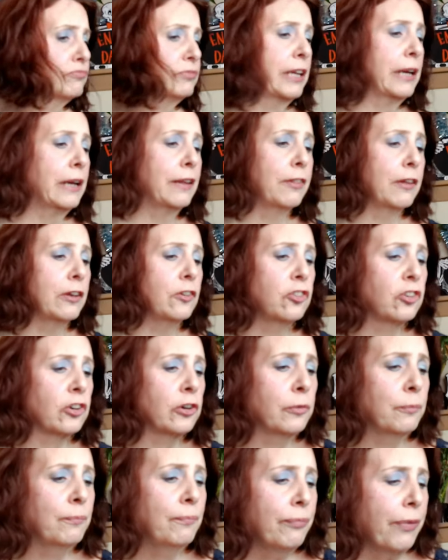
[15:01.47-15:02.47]
Not this
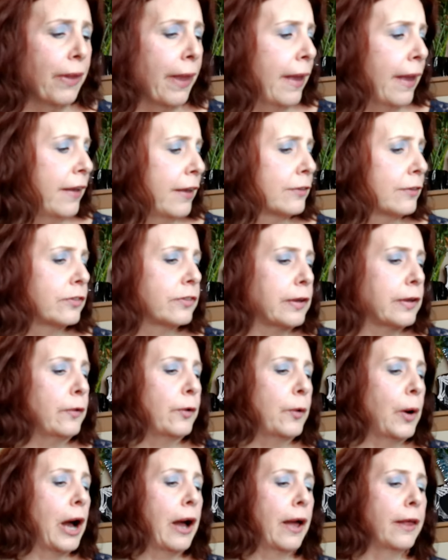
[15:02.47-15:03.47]
year.
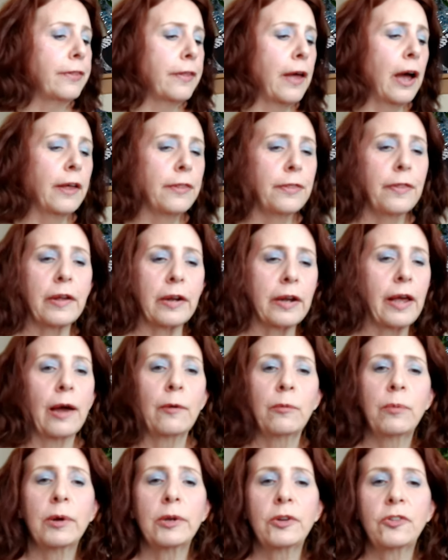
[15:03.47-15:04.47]
So I thought that
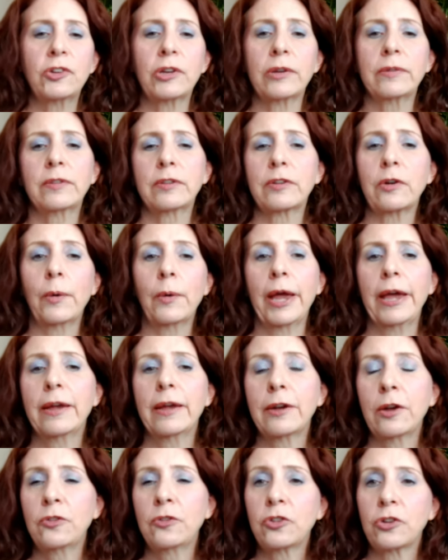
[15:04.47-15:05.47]
I would just go
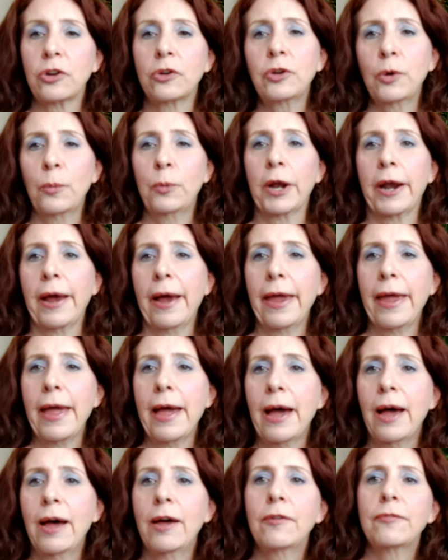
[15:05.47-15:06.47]
ahead and show you what I
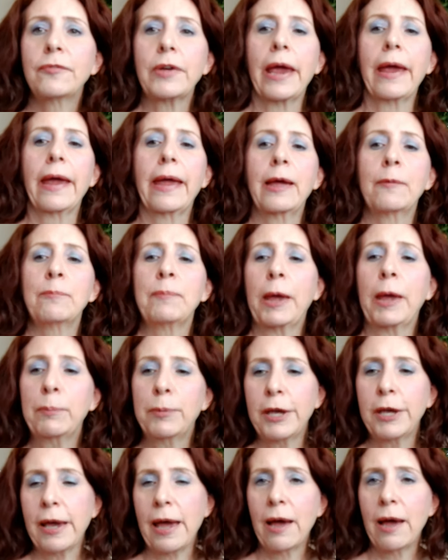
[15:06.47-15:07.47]
have and
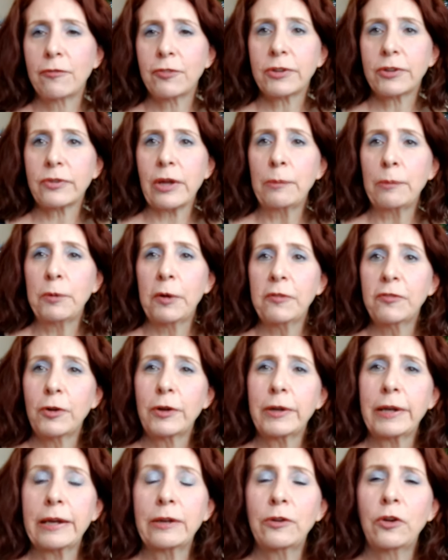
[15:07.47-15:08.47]
maybe have some of
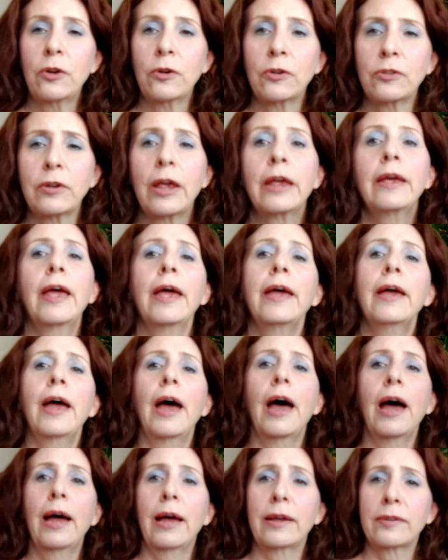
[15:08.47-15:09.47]
it in your
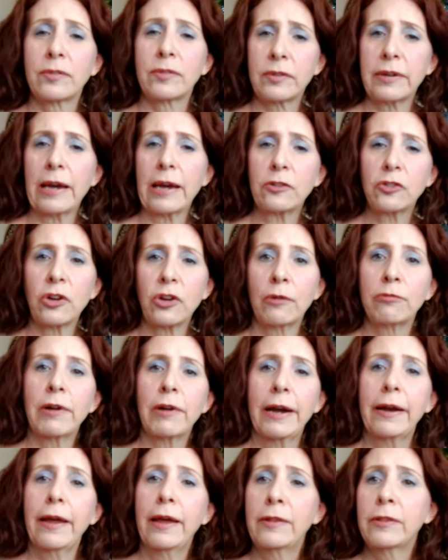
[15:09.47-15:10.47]
uh, stash
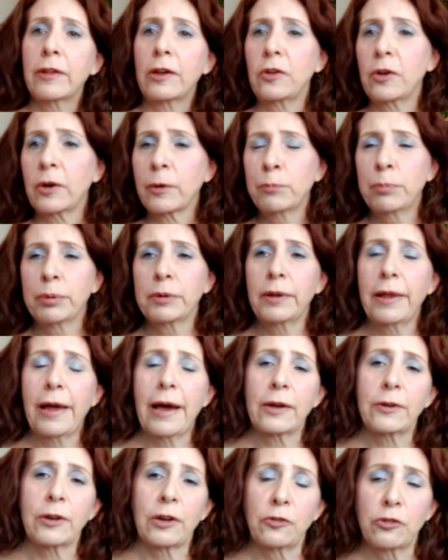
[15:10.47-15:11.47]
already that you can pull
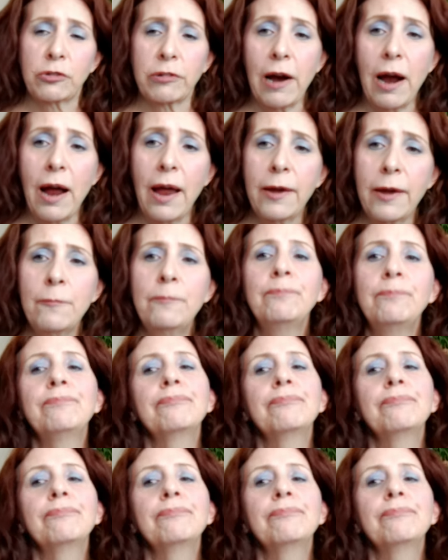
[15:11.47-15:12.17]
out and try.